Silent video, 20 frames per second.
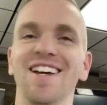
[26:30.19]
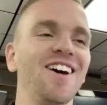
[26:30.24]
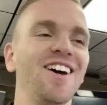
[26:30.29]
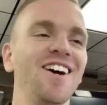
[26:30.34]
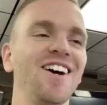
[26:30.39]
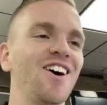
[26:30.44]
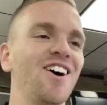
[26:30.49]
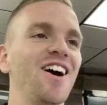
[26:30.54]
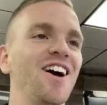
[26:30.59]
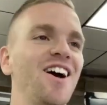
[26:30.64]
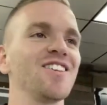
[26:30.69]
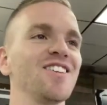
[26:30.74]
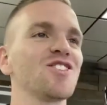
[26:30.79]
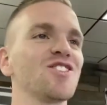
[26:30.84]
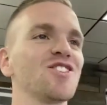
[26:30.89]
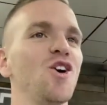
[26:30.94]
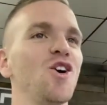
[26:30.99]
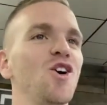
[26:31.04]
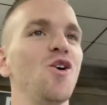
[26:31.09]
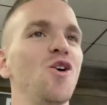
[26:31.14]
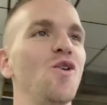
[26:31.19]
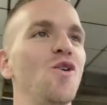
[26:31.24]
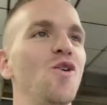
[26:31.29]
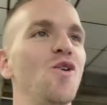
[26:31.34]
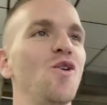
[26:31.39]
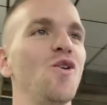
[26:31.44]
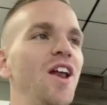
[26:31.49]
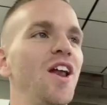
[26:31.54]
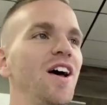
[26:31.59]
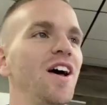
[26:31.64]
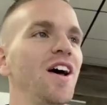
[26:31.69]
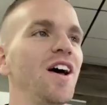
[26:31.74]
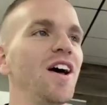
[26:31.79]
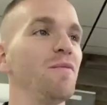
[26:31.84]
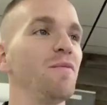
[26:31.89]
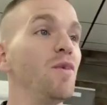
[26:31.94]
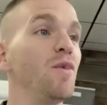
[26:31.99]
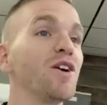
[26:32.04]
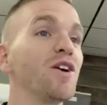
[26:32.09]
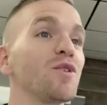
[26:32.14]
All right. So
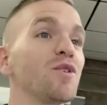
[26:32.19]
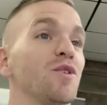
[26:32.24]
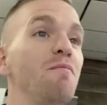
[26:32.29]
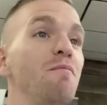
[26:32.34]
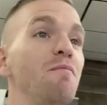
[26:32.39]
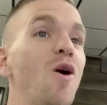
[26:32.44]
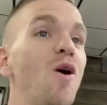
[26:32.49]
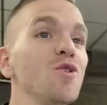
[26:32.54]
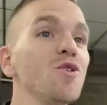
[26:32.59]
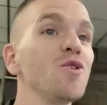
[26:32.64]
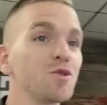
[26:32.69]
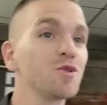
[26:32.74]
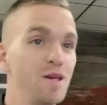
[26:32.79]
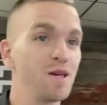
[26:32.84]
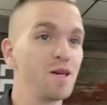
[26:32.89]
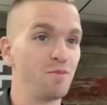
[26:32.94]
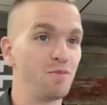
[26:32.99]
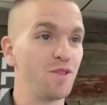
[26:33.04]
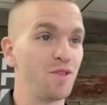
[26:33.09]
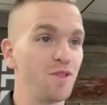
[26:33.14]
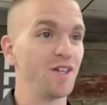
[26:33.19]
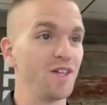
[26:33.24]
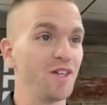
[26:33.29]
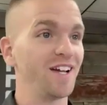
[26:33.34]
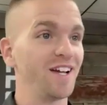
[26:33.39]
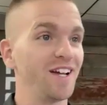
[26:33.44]
here's what most people think.